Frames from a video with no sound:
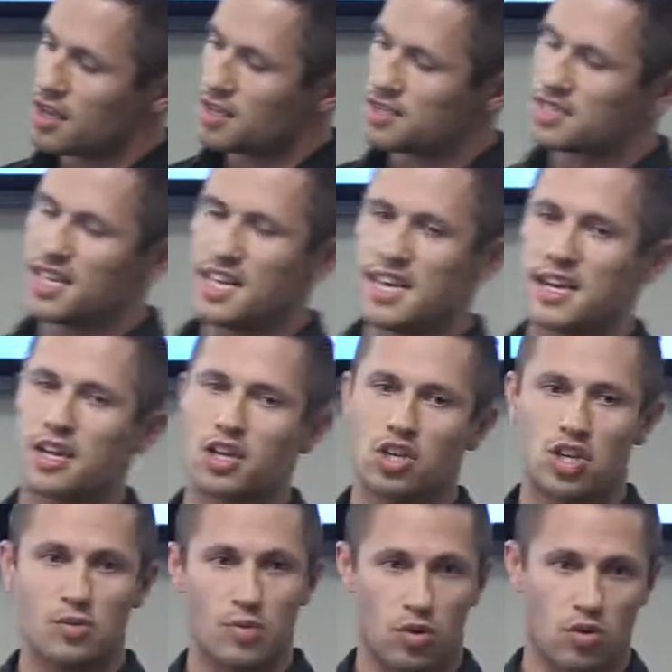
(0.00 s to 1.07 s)
sitting in a
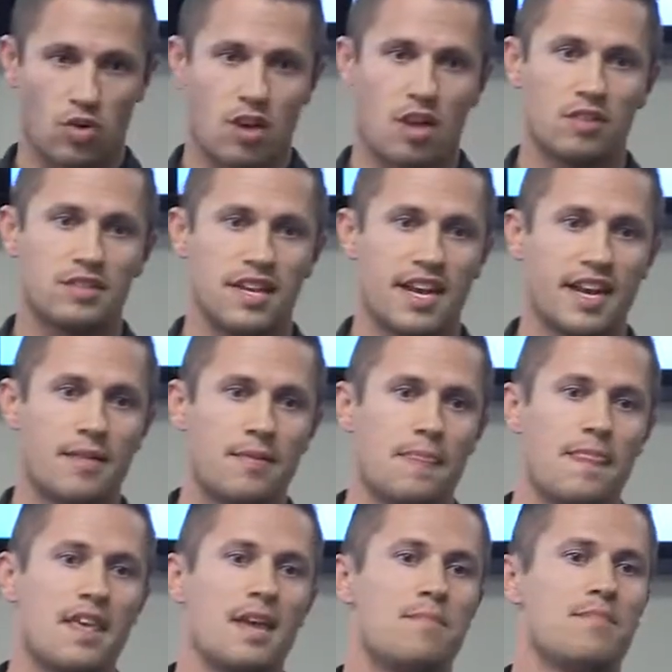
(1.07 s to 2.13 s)
cubicle all day
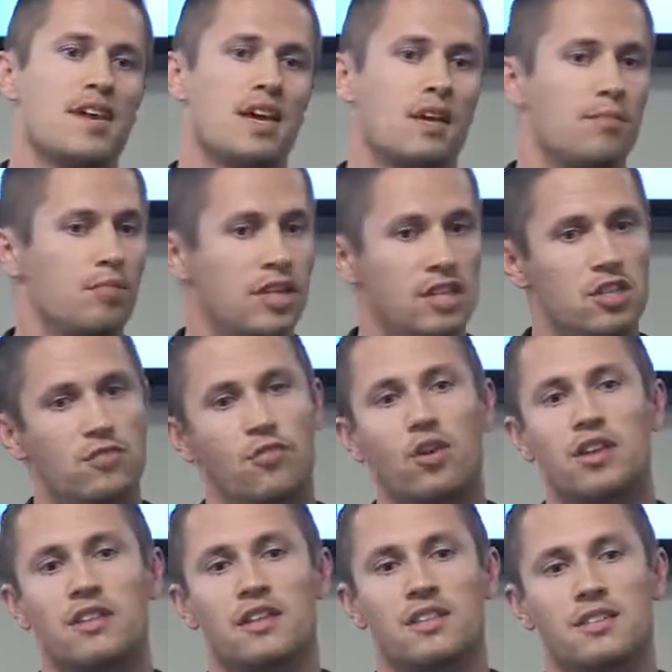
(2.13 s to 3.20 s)
and being completely
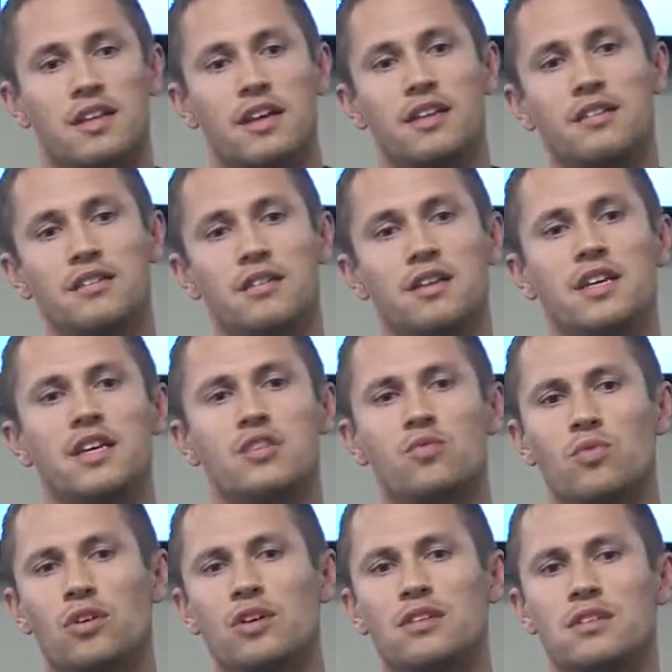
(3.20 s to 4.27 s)
devoid of the sun is
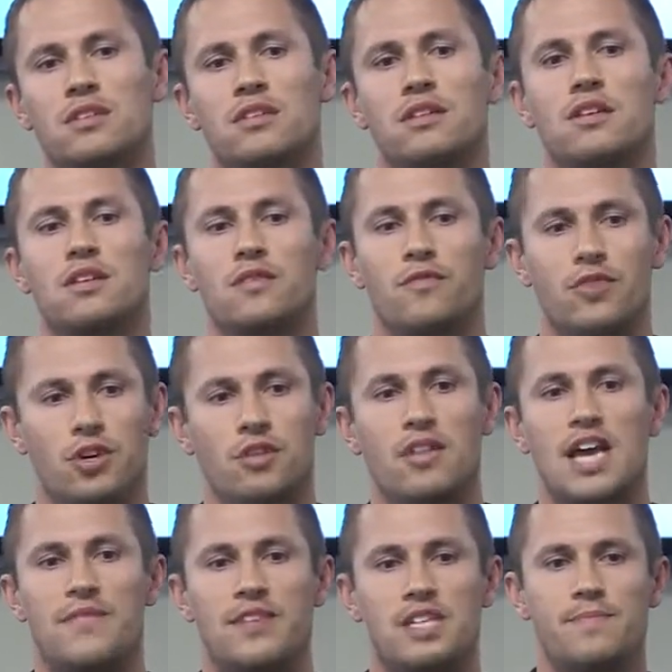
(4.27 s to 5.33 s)
worse for your
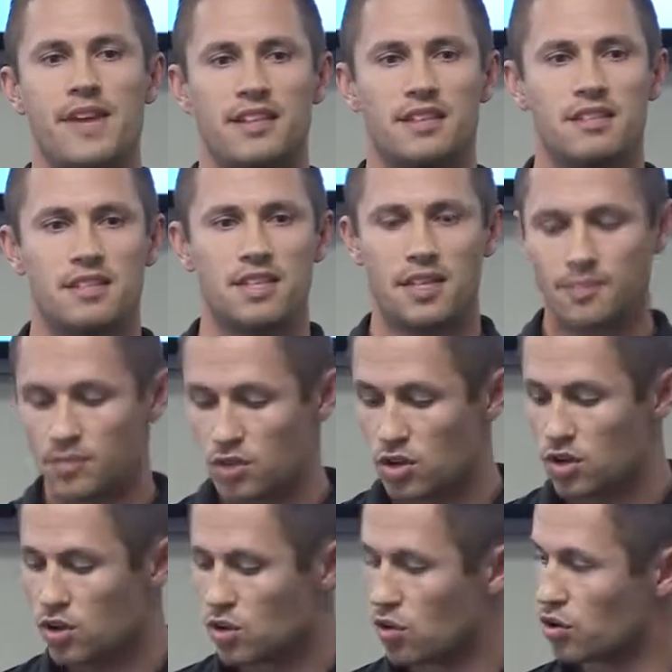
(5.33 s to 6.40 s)
life expectancy?
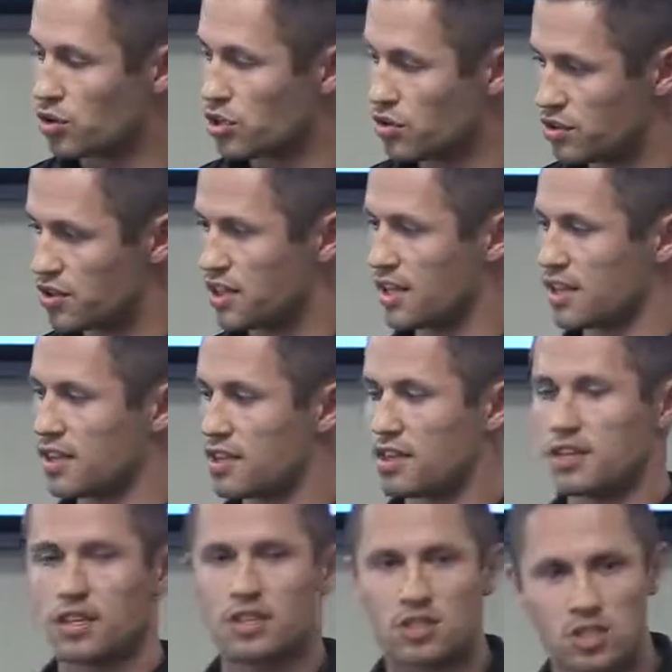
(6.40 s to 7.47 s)
Or do you think
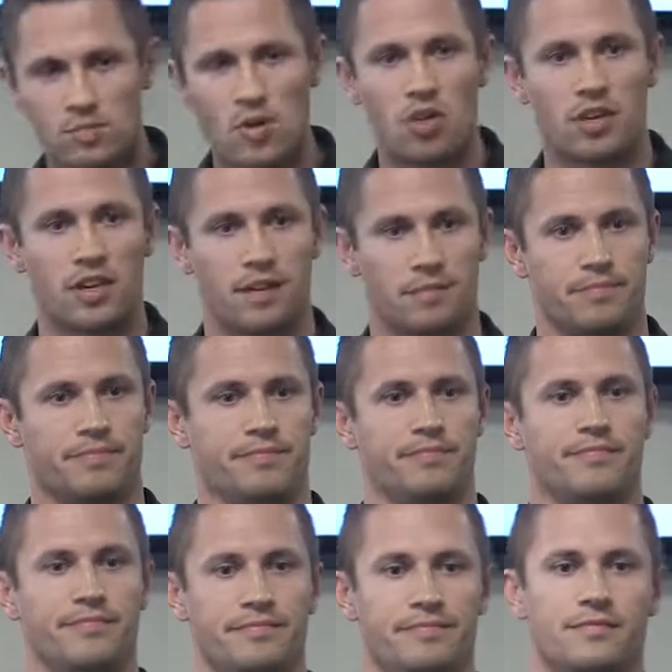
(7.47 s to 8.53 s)
smoking
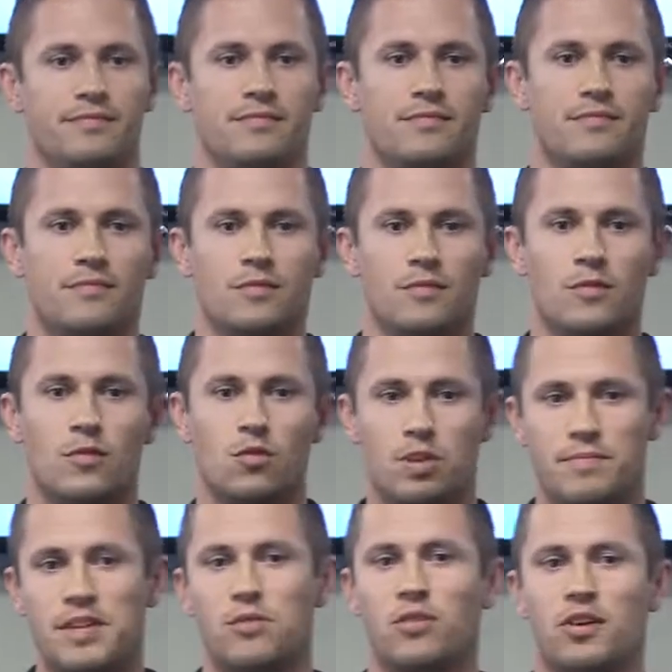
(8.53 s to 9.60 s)

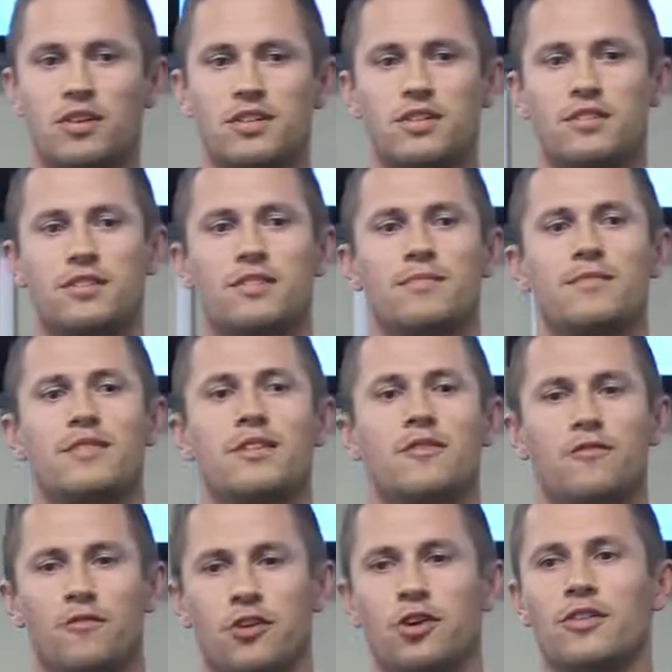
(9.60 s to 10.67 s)
would be worse
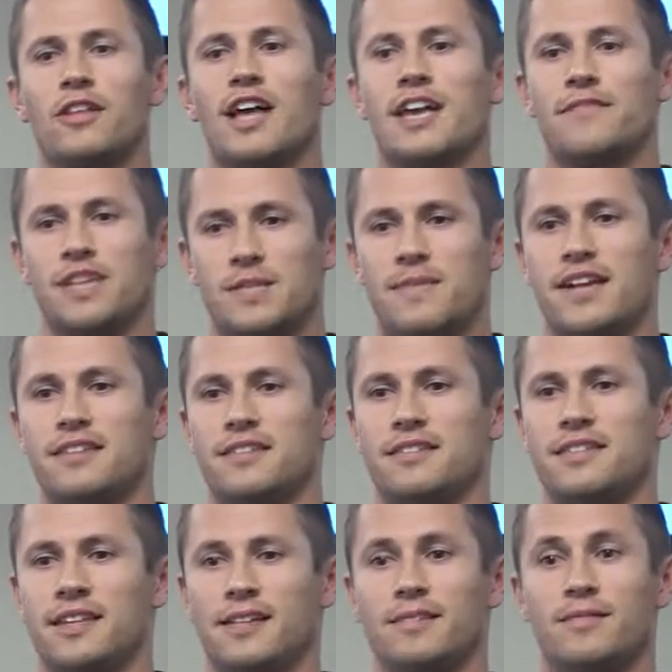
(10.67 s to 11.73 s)
for your life
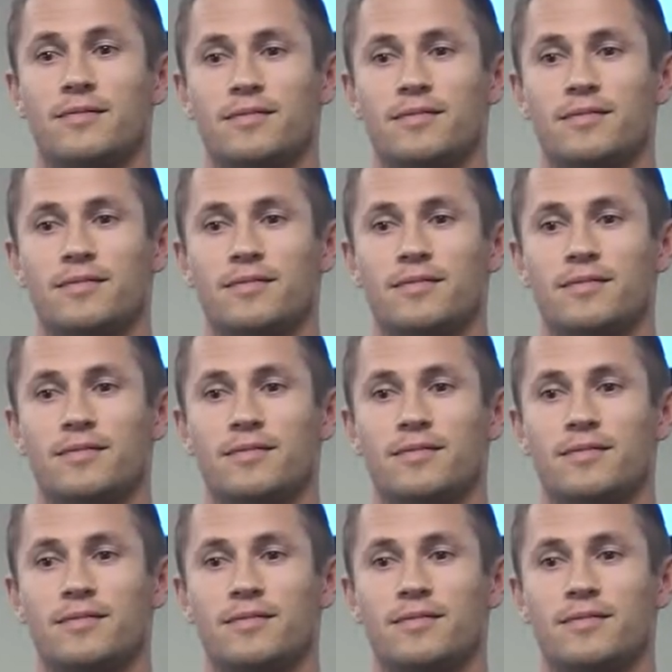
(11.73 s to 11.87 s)
expectancy?